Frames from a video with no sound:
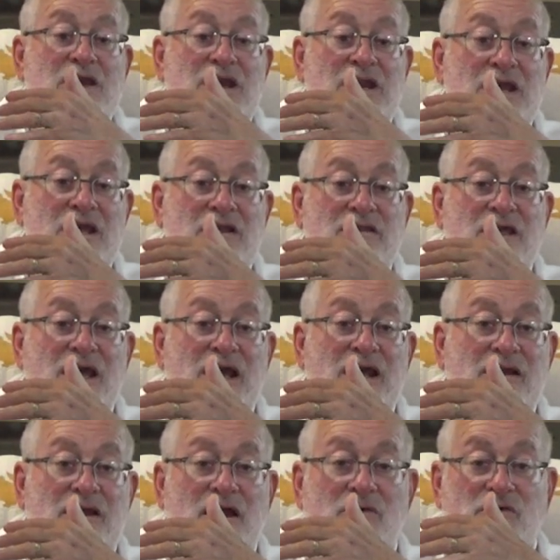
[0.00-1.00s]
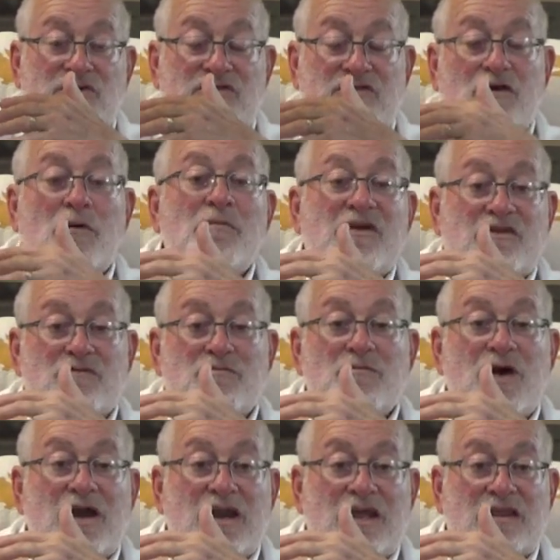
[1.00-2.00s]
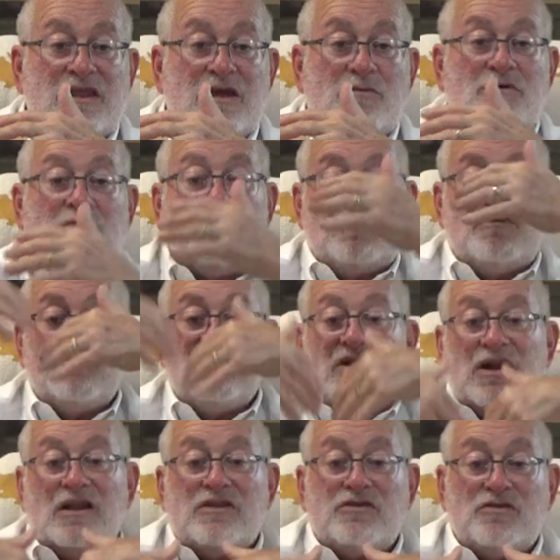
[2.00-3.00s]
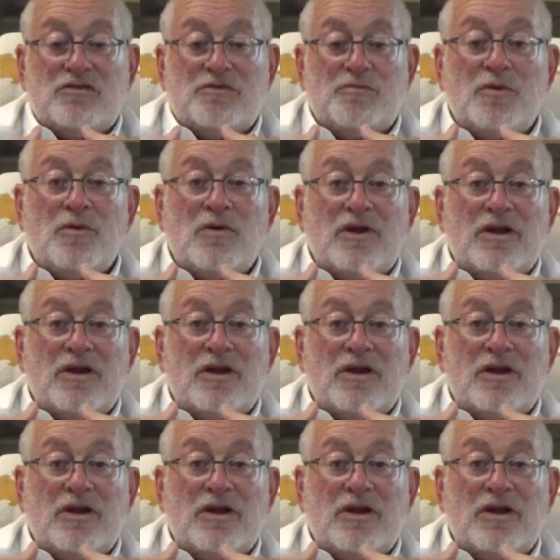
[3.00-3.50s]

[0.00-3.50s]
meaning that it was so much money that would be funneled through the